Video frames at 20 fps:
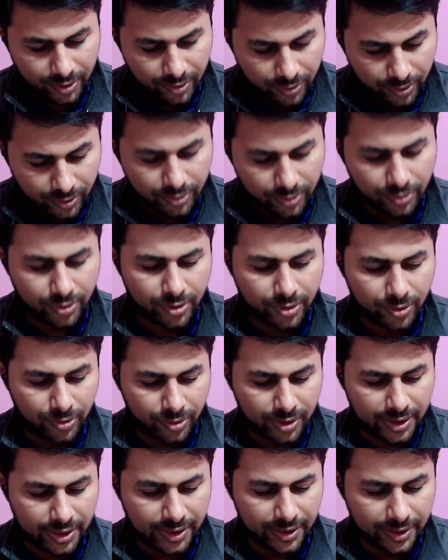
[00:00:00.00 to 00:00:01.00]
Q2
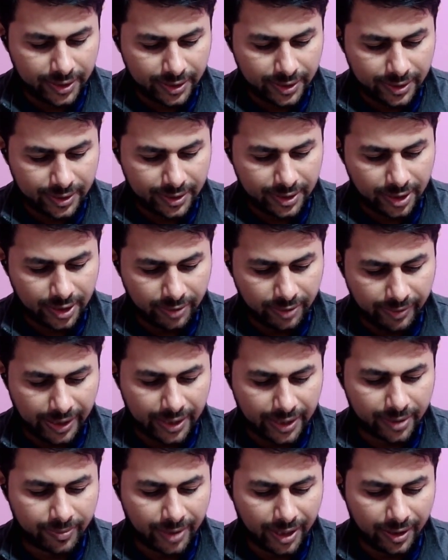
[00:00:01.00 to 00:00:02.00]
Q3
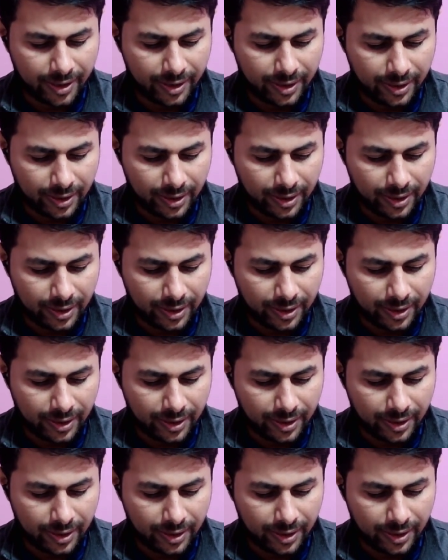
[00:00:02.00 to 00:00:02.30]
divided by